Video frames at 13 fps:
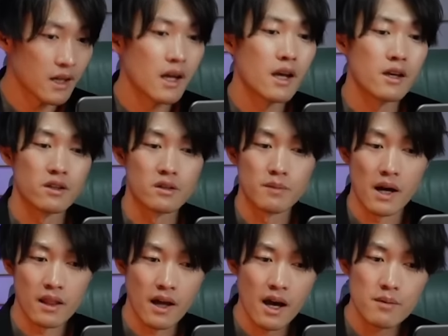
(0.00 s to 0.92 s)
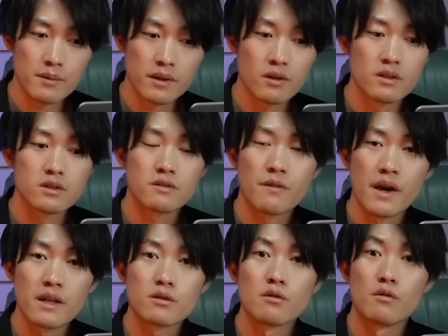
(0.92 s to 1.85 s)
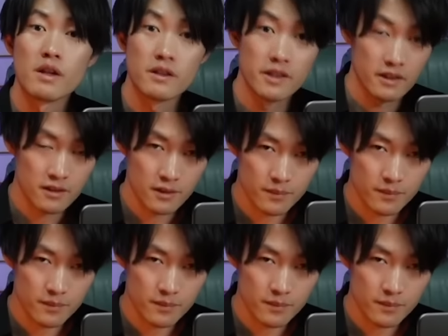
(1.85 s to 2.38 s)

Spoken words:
You're alive because fate willed it.